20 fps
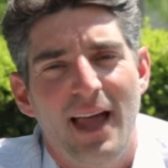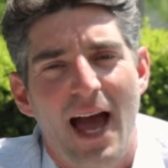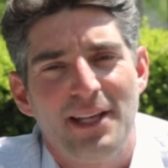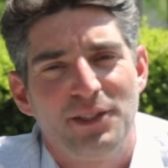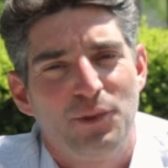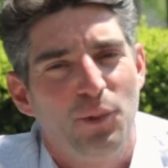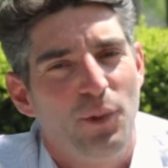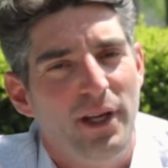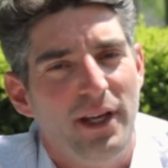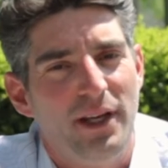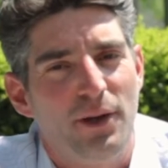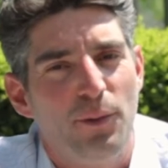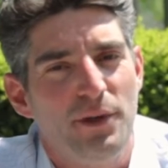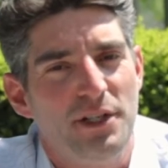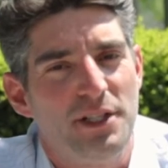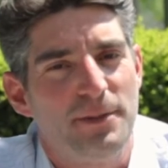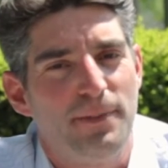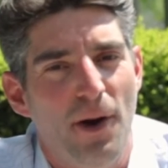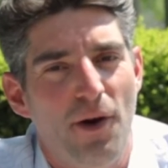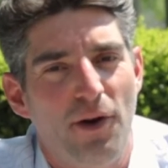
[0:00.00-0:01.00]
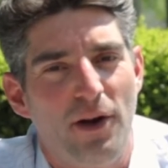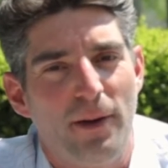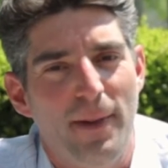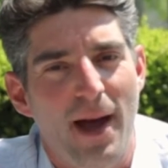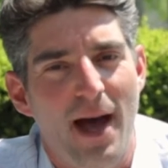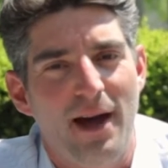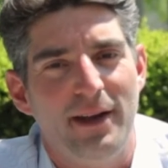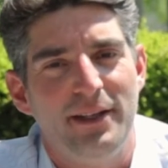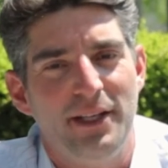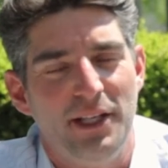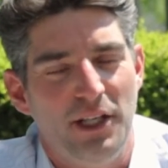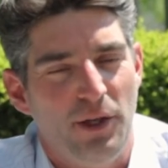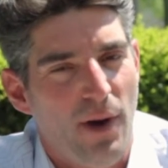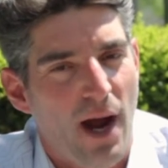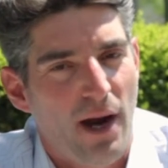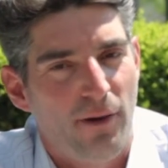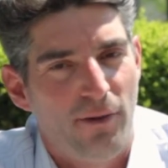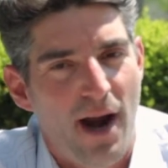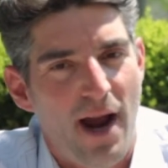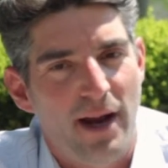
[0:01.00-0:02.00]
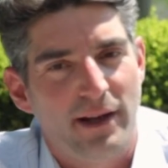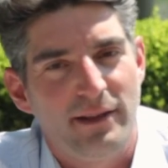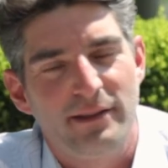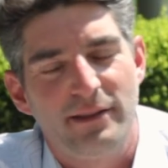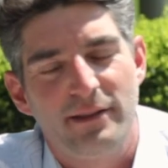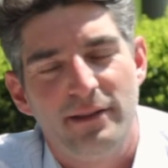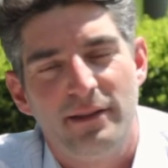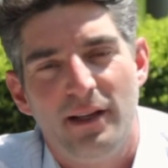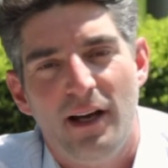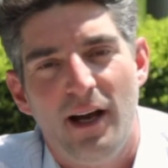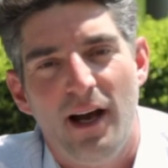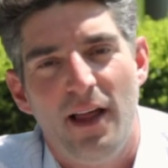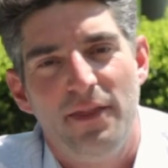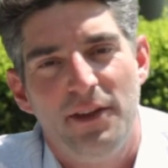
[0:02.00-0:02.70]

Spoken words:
Last week we spoke about DUI wrecks.